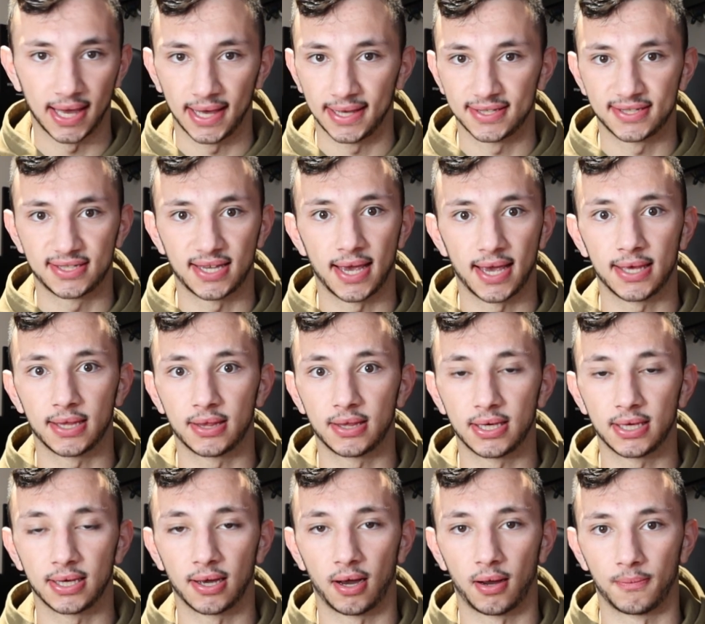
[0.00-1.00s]
Say
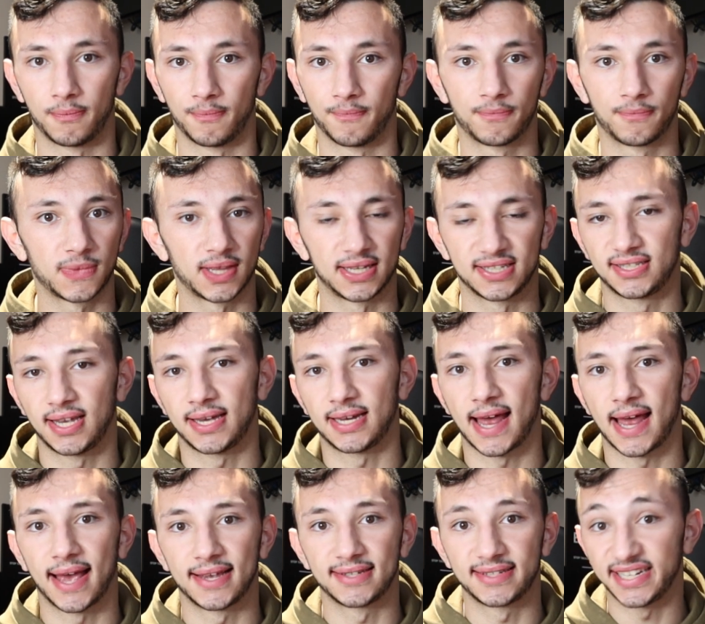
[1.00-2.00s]
it
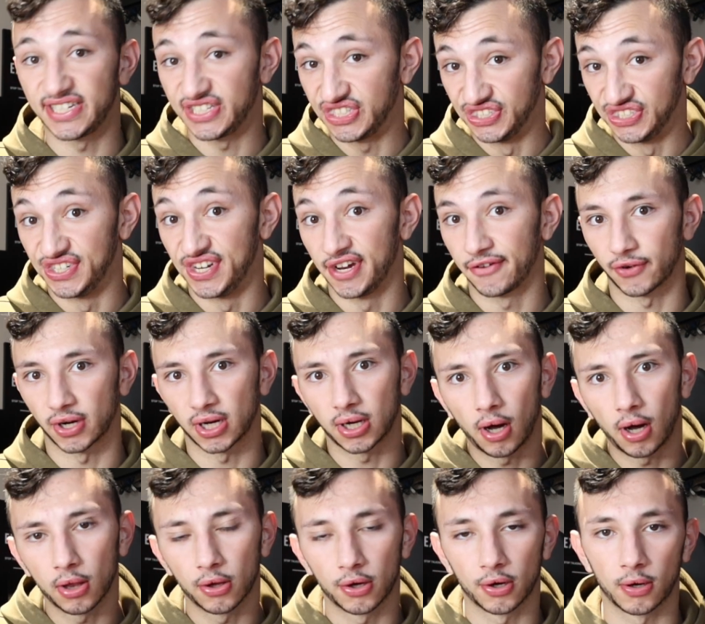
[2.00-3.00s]
has a different
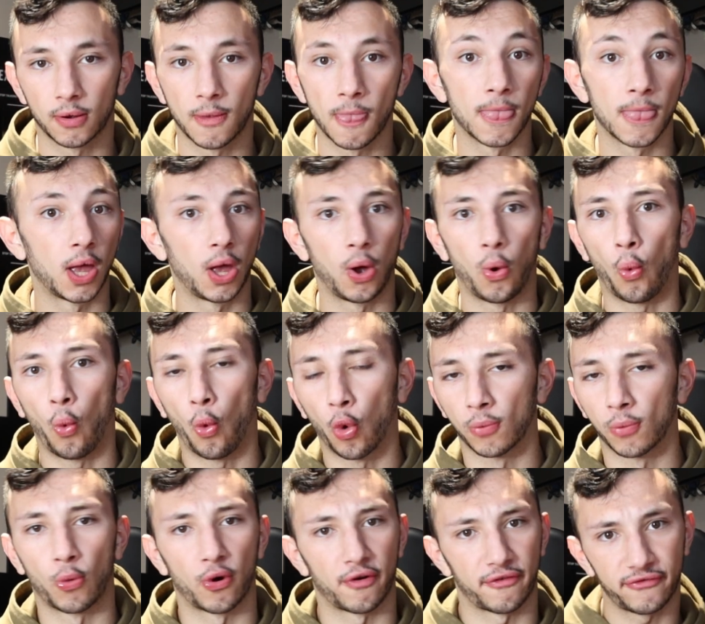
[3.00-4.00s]
color
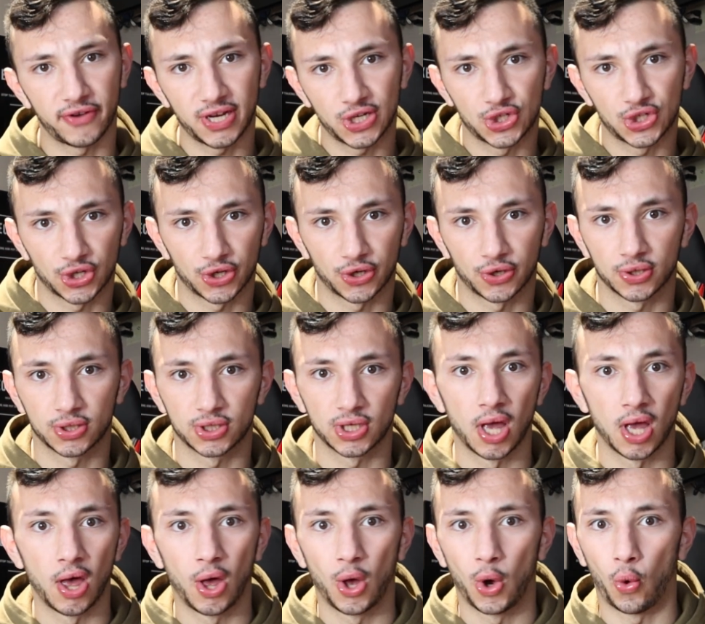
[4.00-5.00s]
or more features
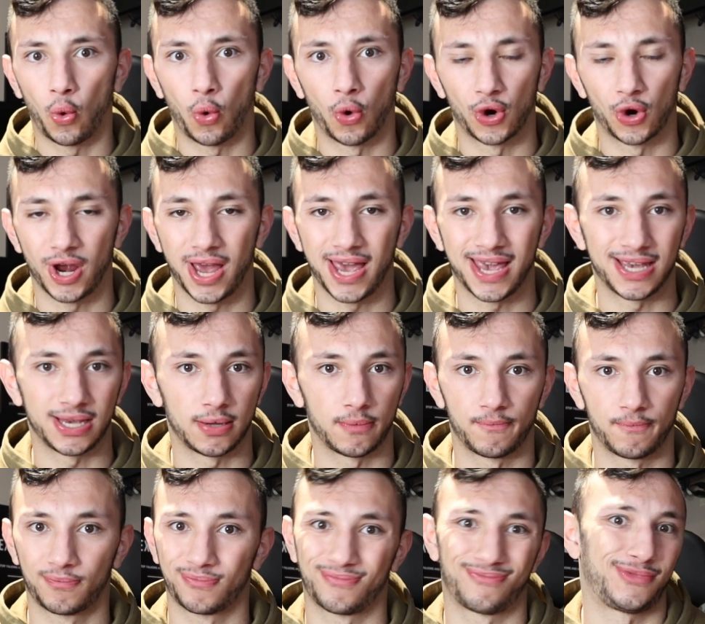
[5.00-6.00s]
or a
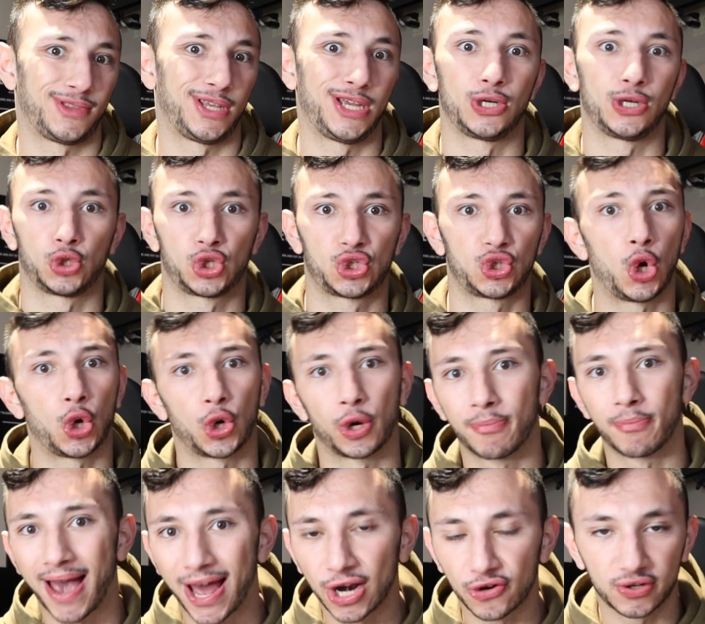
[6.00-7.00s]
stronger
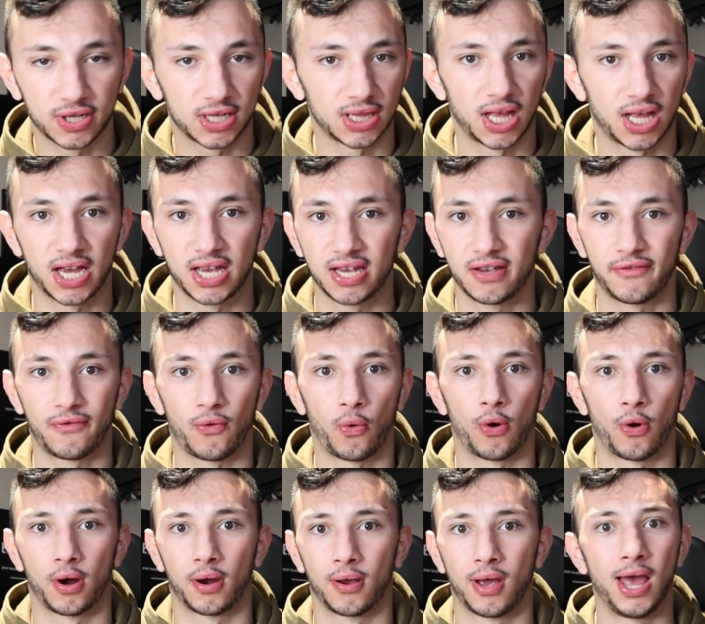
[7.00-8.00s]
battery life
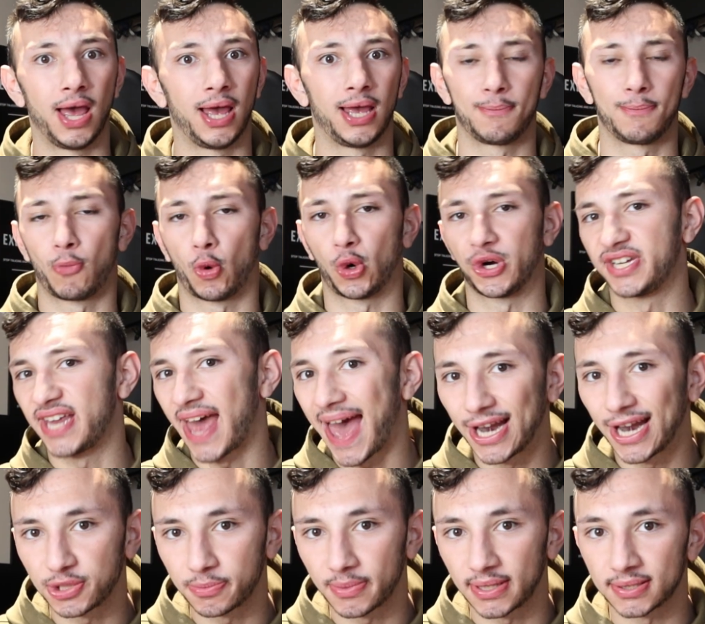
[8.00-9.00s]
or more
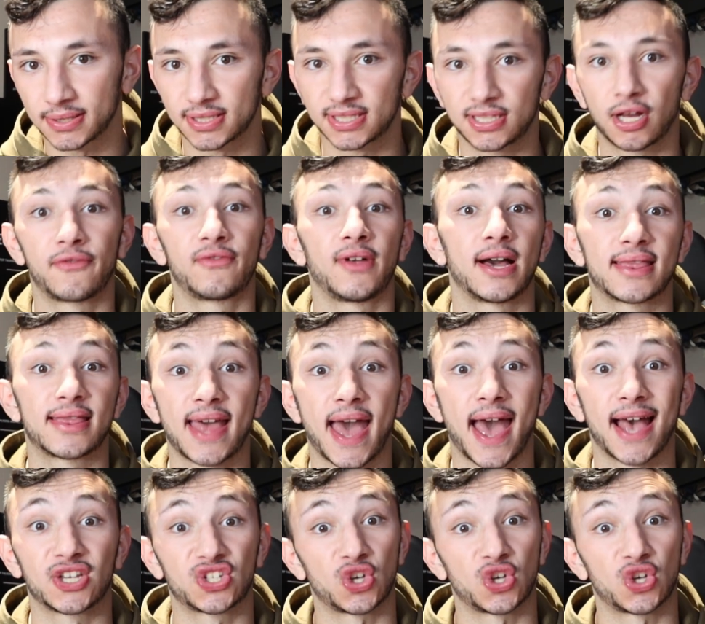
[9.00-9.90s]
attachments, stuff like that.